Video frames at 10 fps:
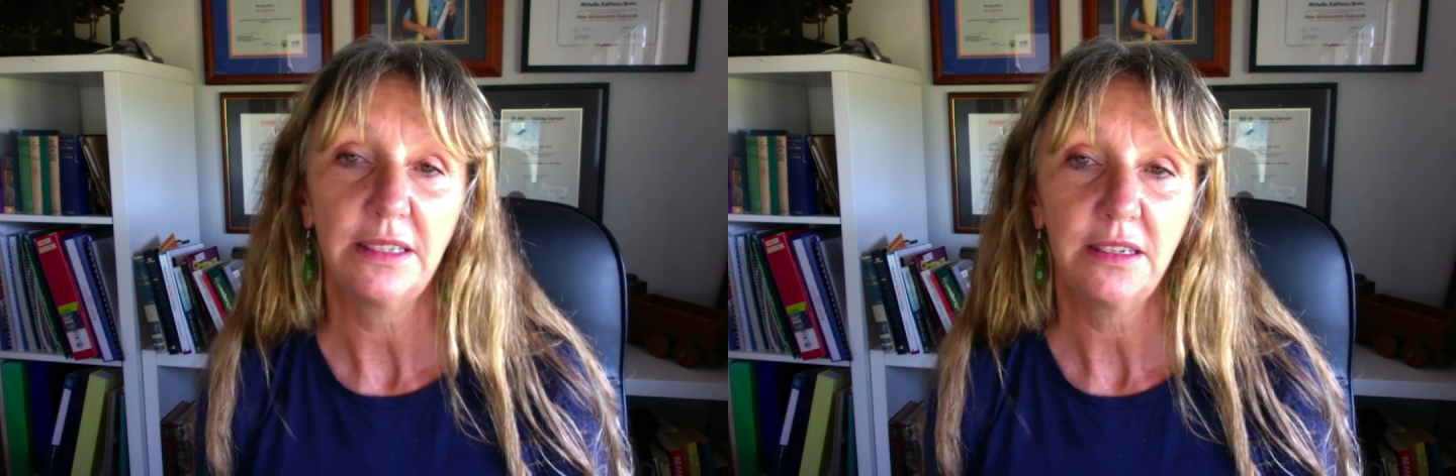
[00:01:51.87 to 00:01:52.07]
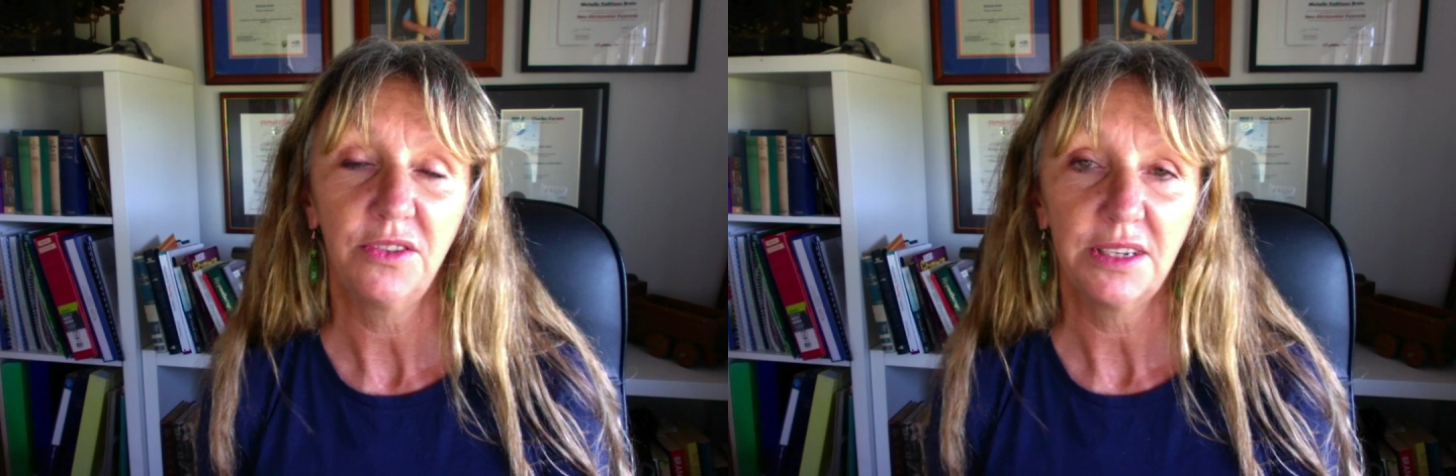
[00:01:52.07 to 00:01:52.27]

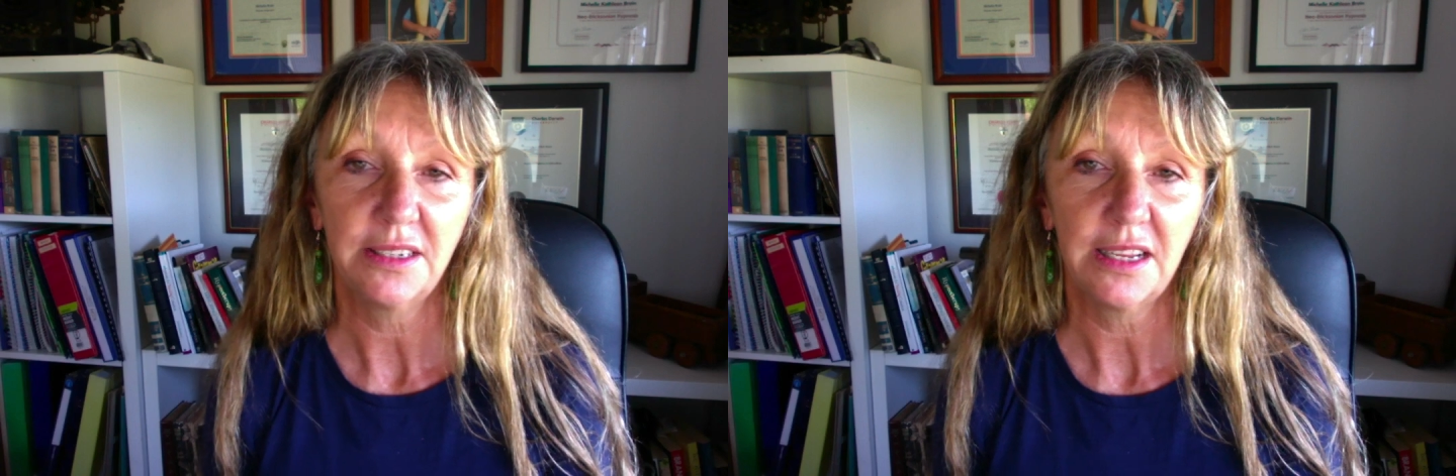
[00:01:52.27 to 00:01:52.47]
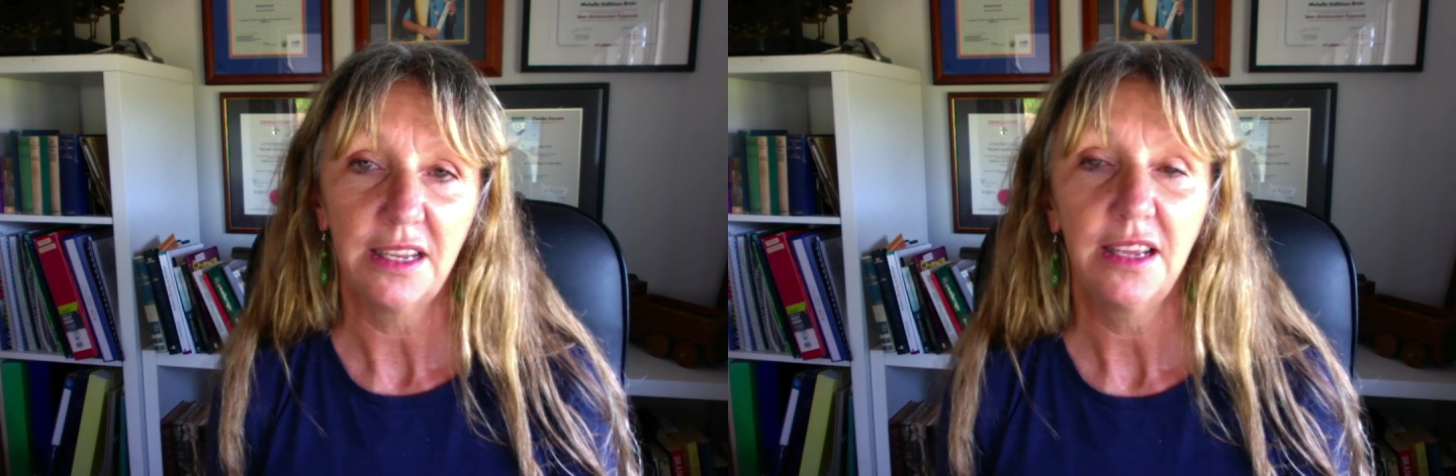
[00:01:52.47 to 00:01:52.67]

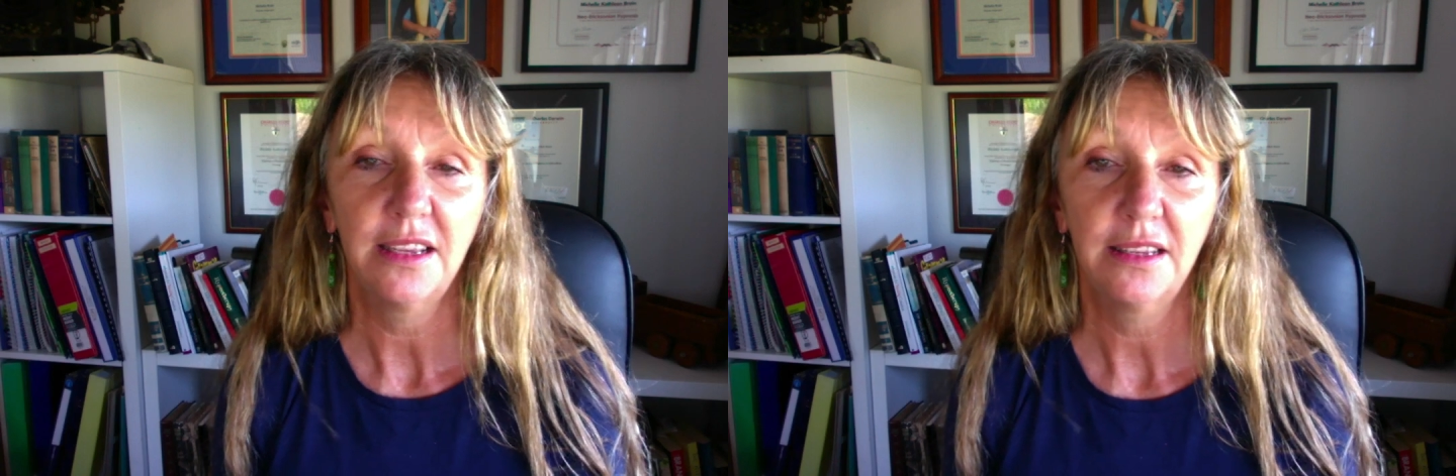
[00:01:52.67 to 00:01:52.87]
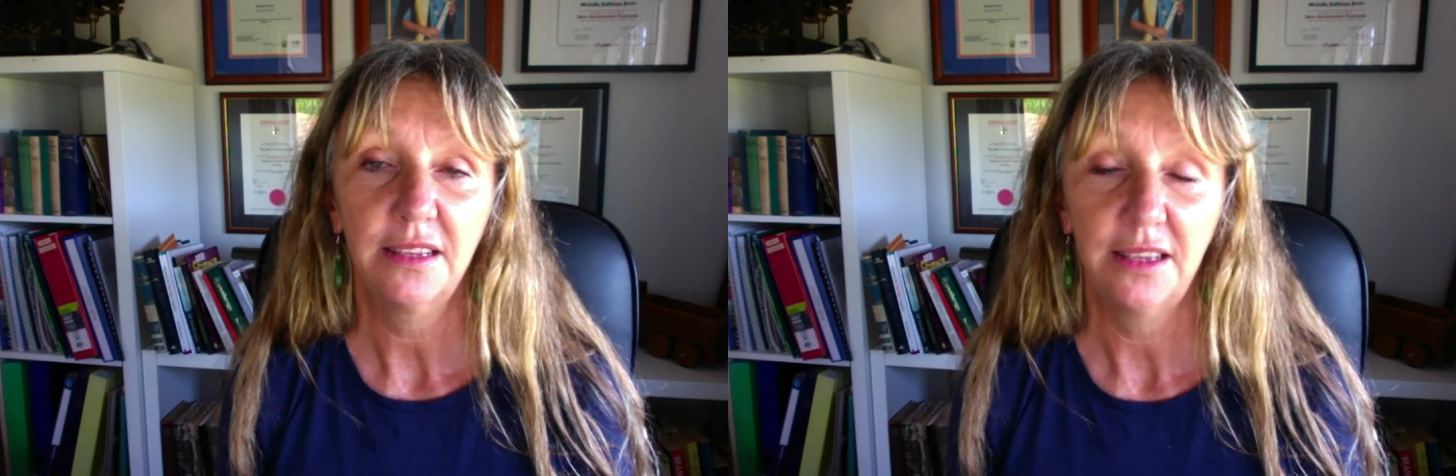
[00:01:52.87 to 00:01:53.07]
seriously
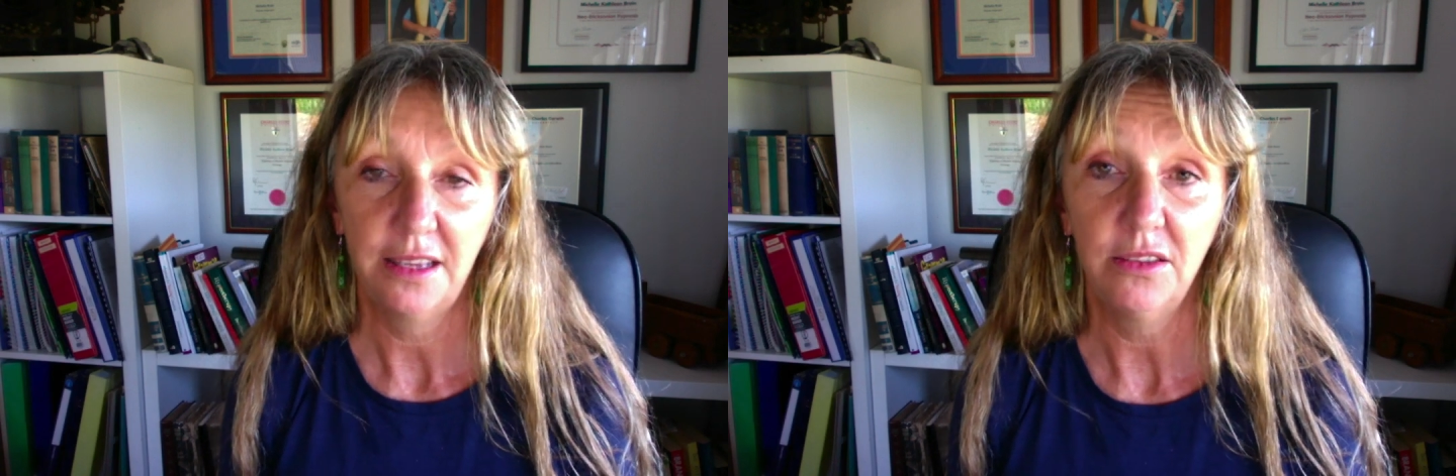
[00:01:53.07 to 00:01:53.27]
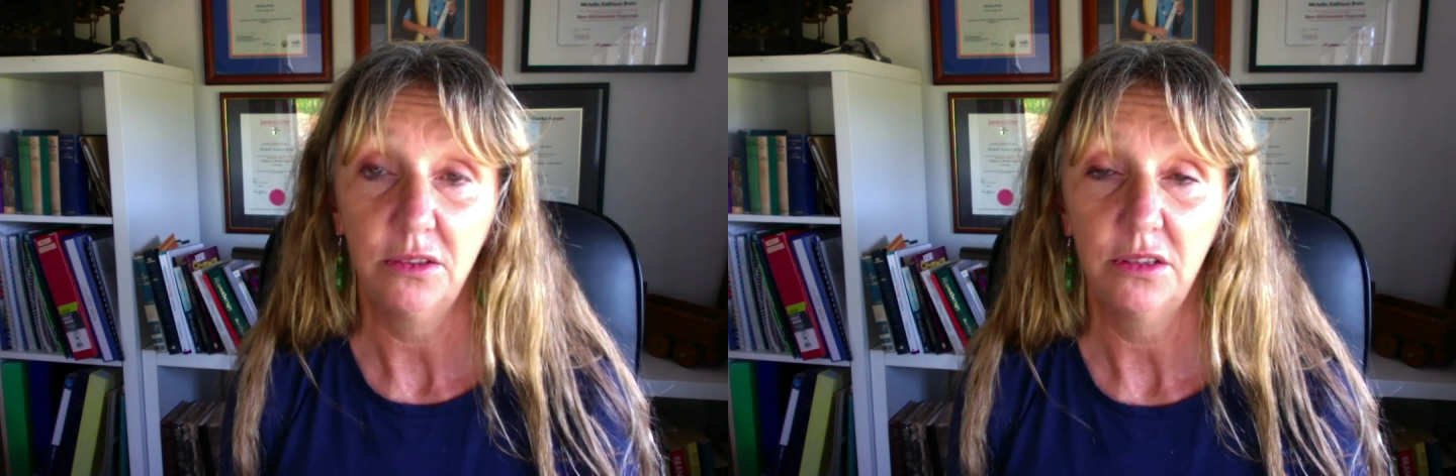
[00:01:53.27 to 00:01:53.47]

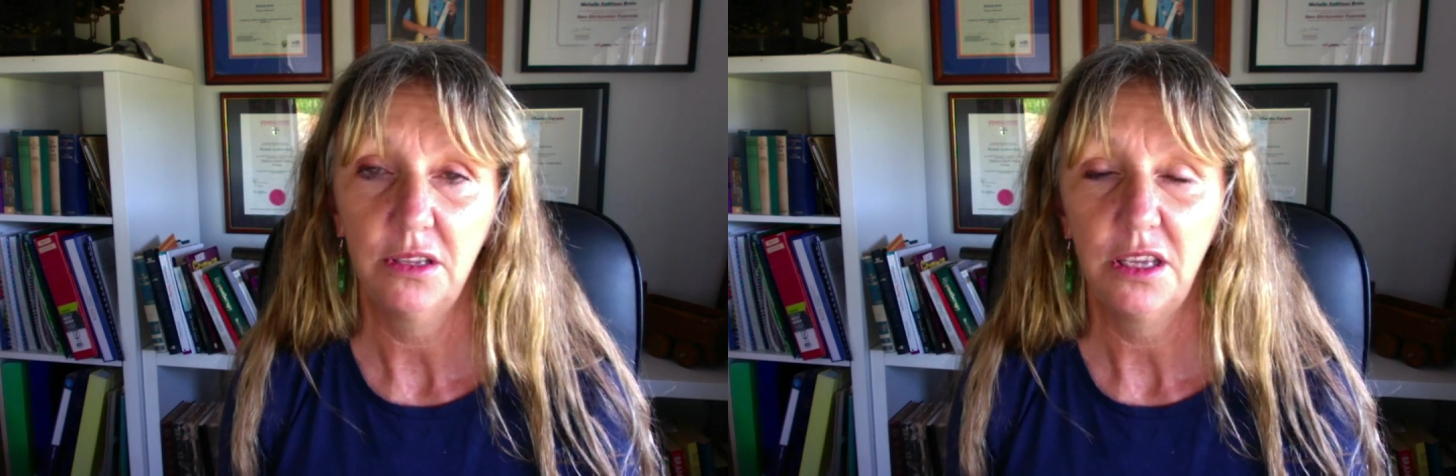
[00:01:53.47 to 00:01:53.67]
ill.